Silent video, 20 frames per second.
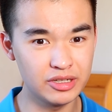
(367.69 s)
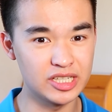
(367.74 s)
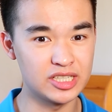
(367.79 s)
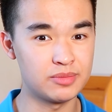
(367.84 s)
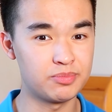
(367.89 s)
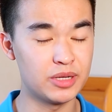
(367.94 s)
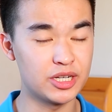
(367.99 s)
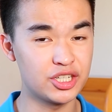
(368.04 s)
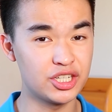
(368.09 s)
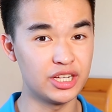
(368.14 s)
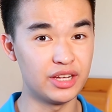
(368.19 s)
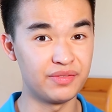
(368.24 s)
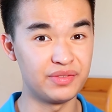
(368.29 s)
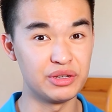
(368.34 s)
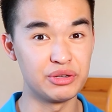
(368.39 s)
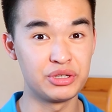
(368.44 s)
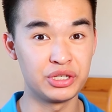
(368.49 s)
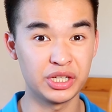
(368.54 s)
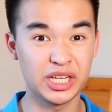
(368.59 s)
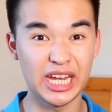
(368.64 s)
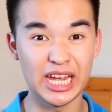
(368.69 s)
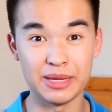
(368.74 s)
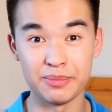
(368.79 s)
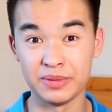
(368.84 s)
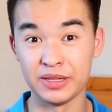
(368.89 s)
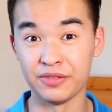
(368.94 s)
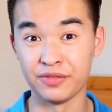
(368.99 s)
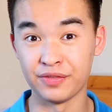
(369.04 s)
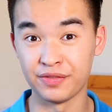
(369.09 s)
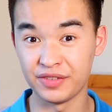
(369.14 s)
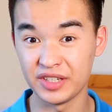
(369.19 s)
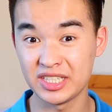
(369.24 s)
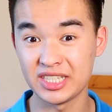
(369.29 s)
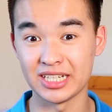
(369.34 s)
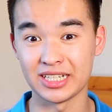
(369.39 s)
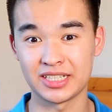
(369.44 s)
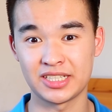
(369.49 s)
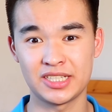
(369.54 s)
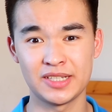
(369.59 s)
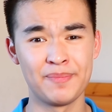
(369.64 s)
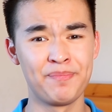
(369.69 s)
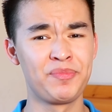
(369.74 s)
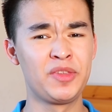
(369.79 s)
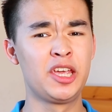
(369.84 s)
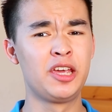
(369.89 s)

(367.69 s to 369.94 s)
especially if you took AP Physics.